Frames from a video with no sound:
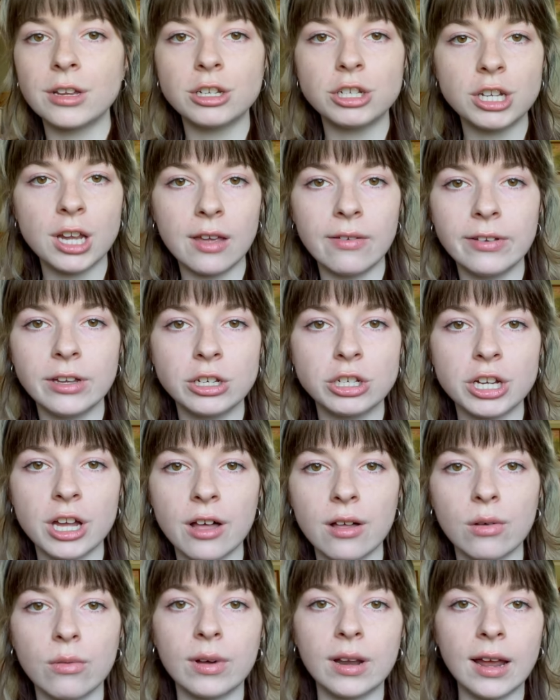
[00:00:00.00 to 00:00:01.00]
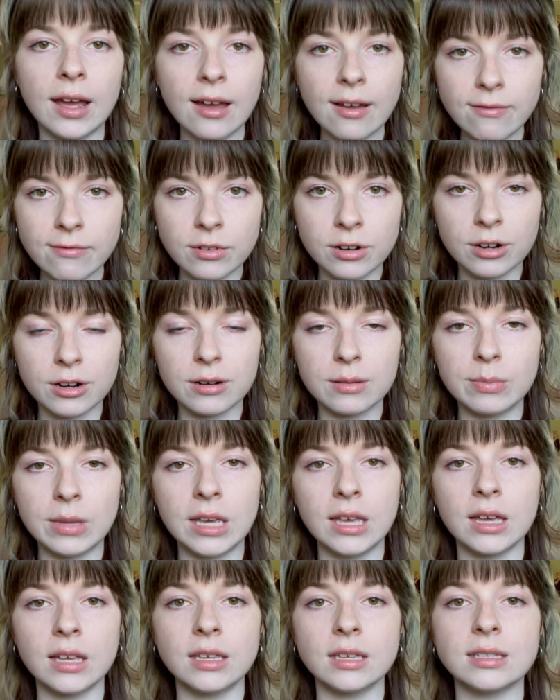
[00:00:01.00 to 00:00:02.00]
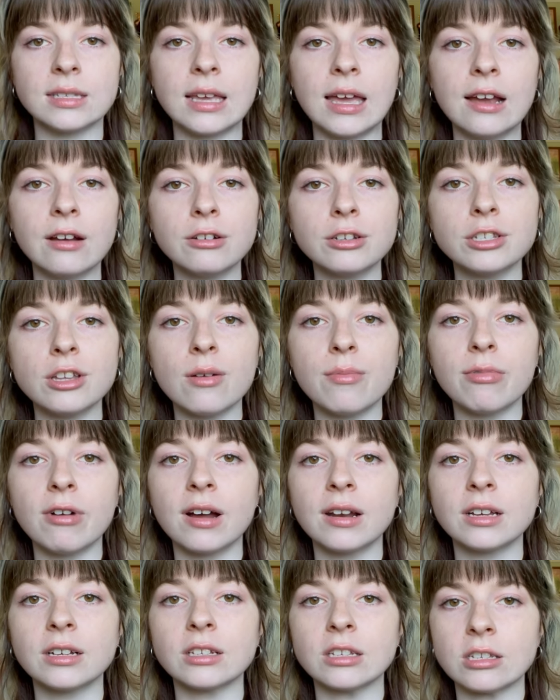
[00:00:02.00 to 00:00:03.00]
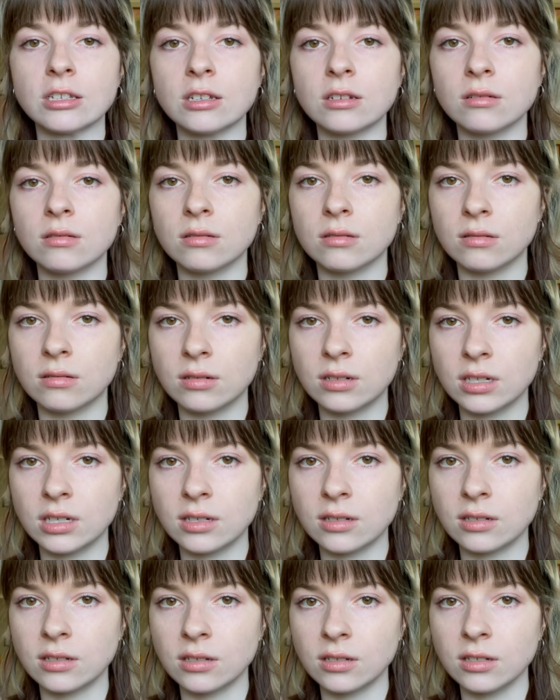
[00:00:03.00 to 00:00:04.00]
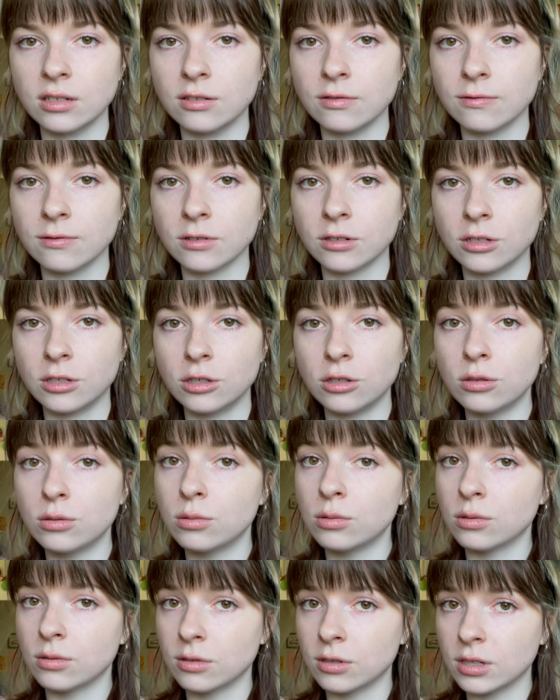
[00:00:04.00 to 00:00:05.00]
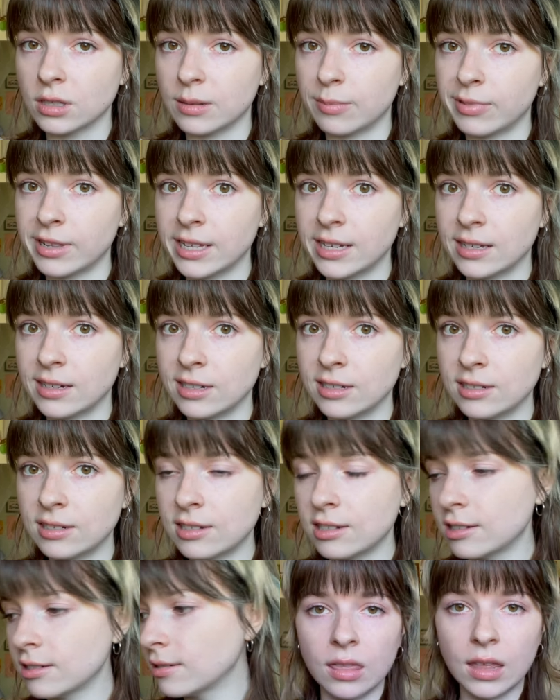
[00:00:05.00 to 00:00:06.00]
shaving gel, whatever, because aerosol products are not good for you or the planet.